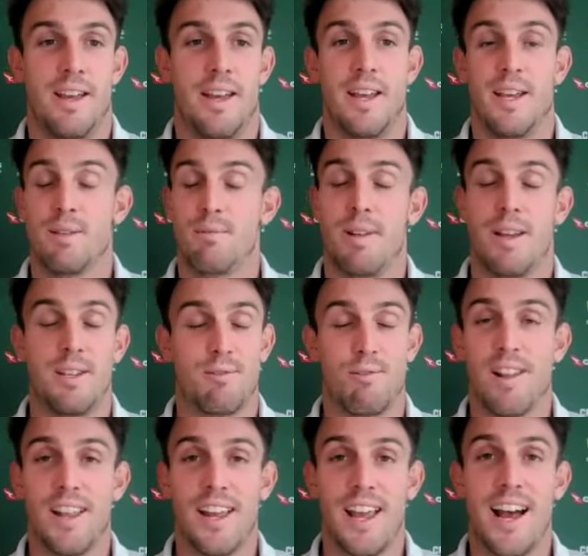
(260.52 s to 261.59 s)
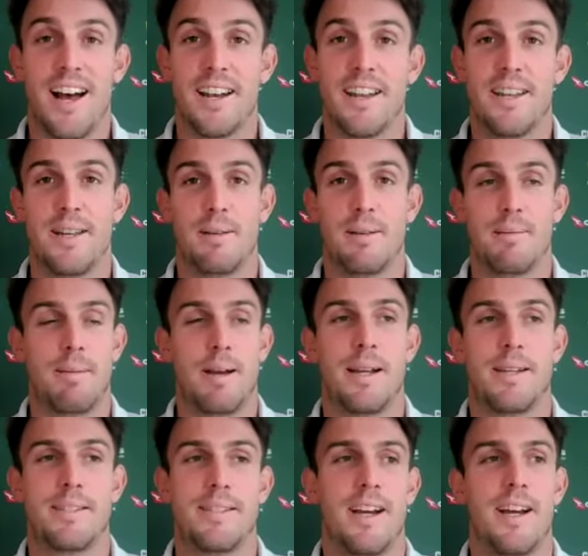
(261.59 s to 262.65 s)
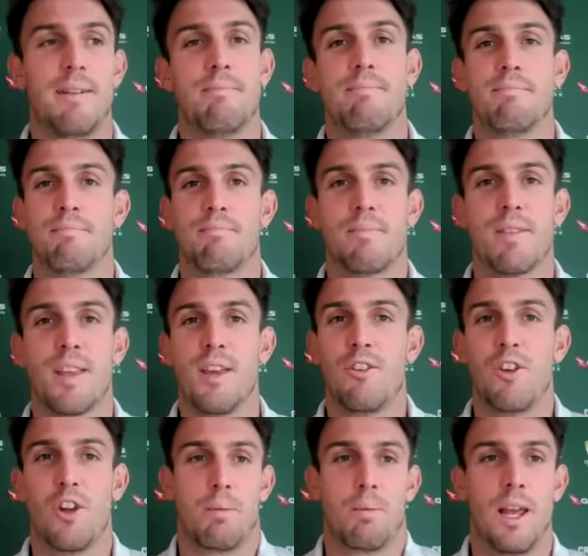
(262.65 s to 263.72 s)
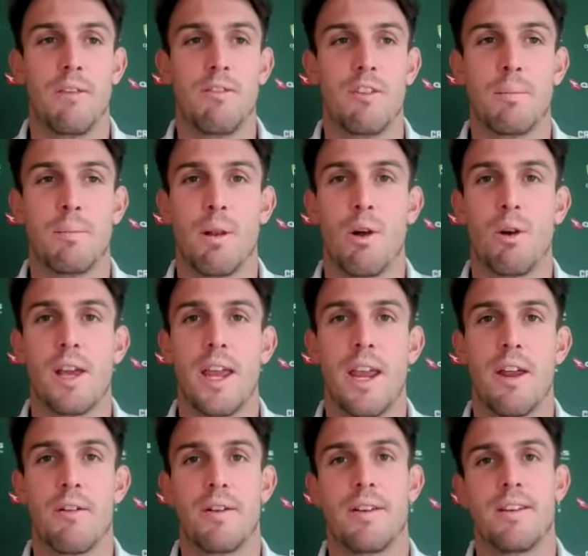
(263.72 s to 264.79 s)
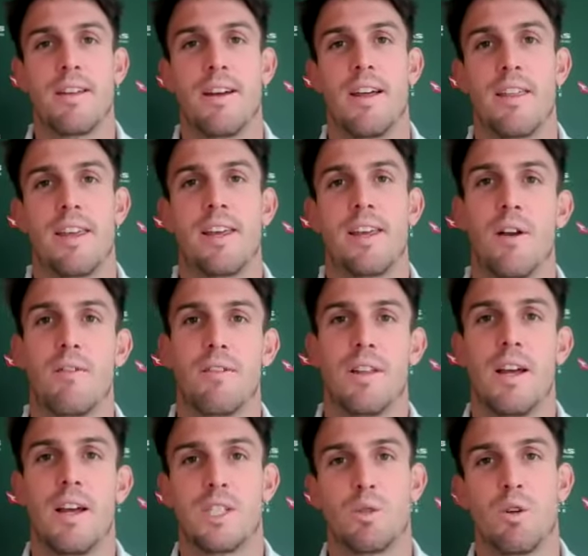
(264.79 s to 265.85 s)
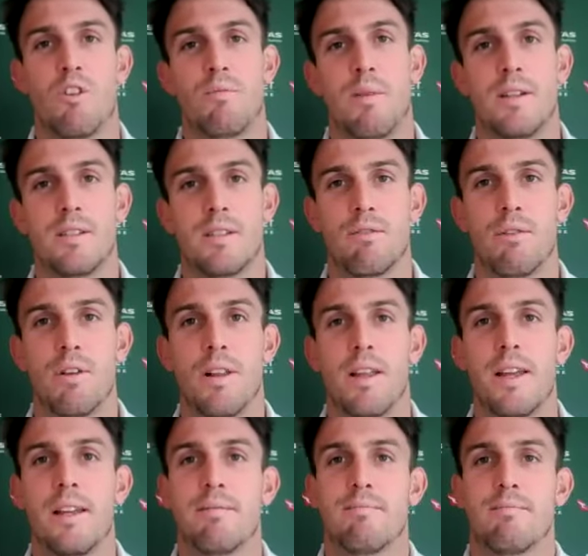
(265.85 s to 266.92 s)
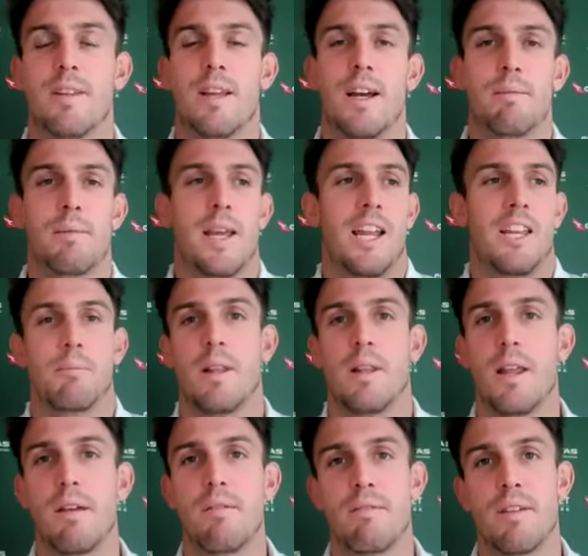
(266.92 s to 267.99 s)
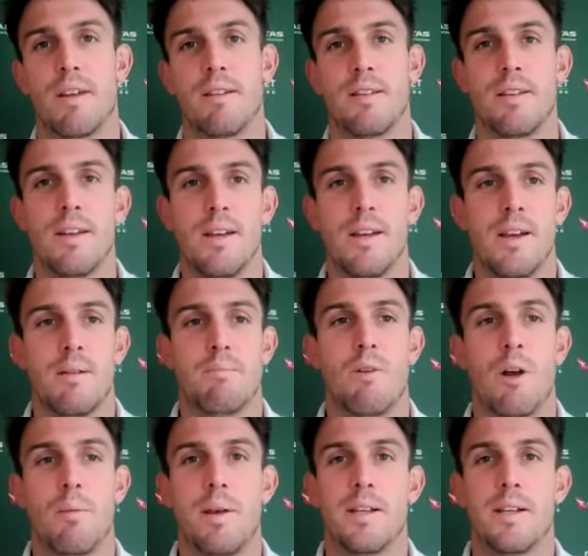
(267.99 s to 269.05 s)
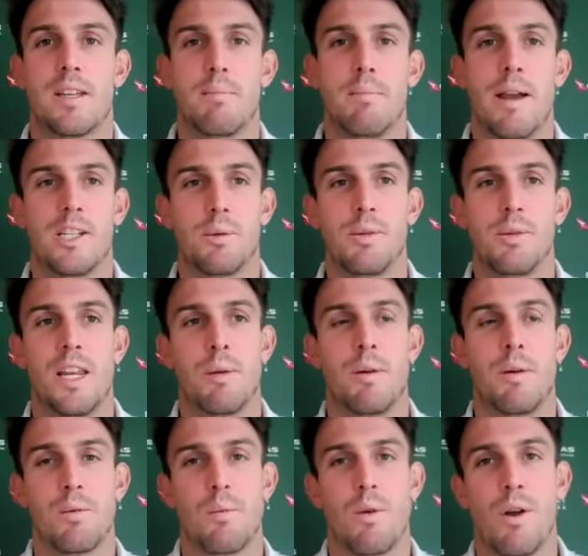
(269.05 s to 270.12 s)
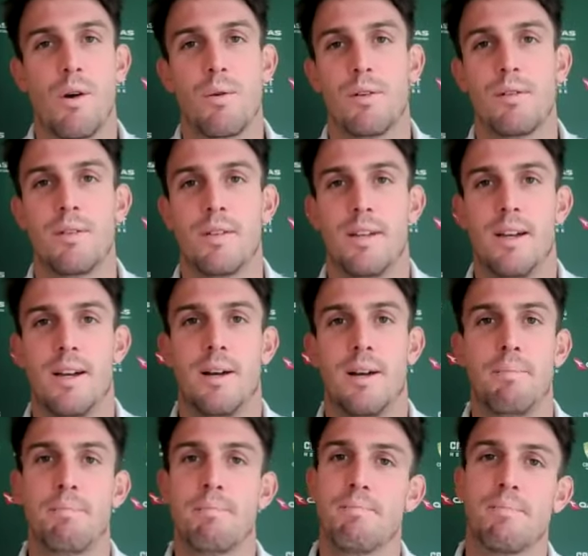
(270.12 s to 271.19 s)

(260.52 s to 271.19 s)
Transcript: is really hard, but you've got to believe that you belong here. And I think over the last 12 months, I've really gained the belief that my best can match it with anyone in the world. And I